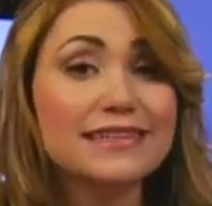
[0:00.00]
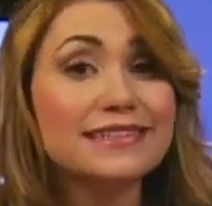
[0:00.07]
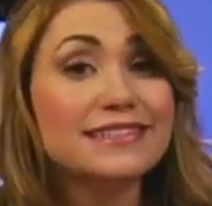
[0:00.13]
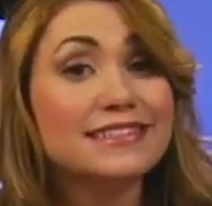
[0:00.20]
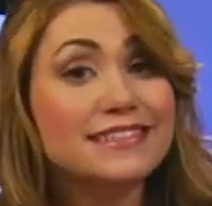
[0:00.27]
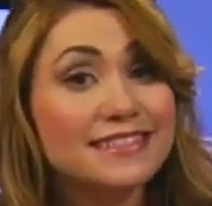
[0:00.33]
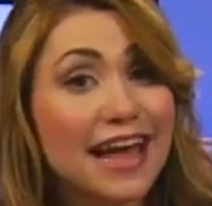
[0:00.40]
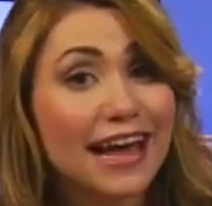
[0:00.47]

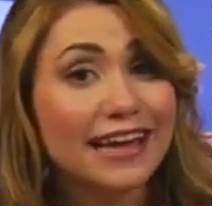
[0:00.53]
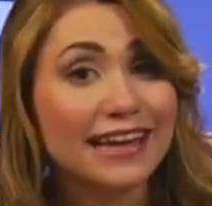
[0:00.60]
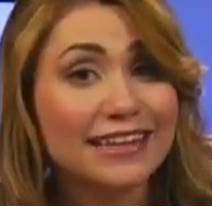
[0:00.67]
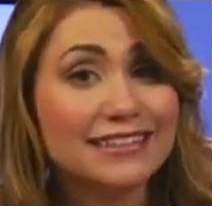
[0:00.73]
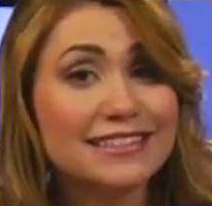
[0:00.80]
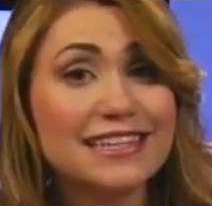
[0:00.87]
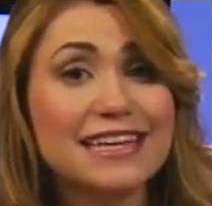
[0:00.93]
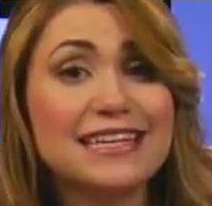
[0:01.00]

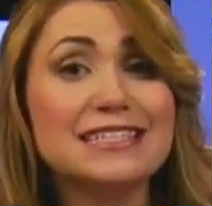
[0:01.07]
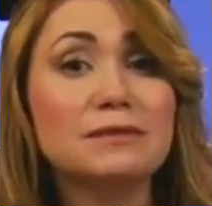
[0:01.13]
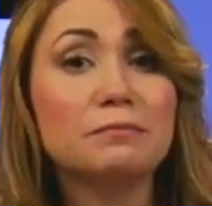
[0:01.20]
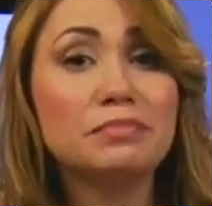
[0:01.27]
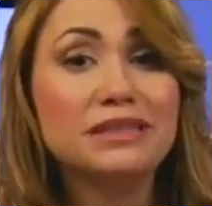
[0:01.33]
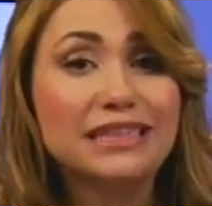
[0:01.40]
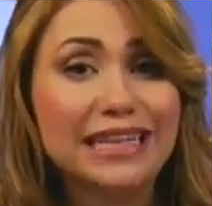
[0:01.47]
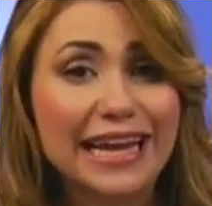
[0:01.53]
Second is
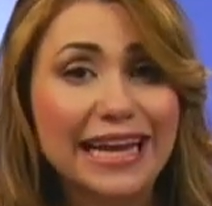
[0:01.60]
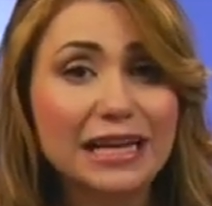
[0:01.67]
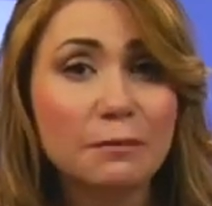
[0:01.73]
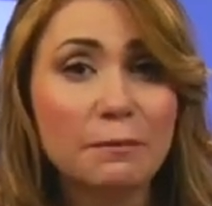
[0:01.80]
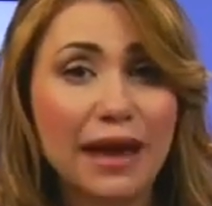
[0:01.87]
plain